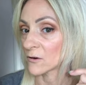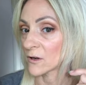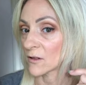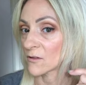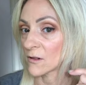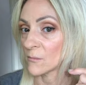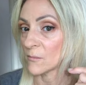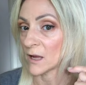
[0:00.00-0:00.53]

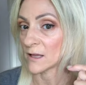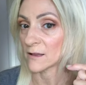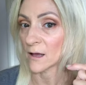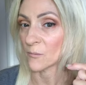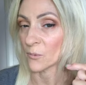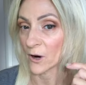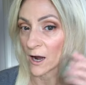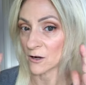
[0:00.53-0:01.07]
Doesn't it make
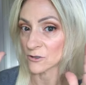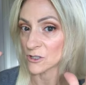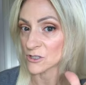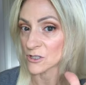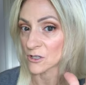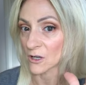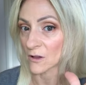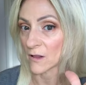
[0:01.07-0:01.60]
that brow
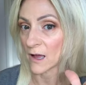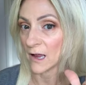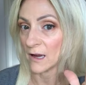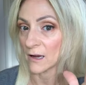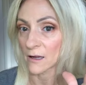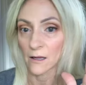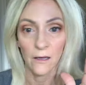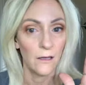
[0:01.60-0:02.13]
just look
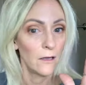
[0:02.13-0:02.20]
like,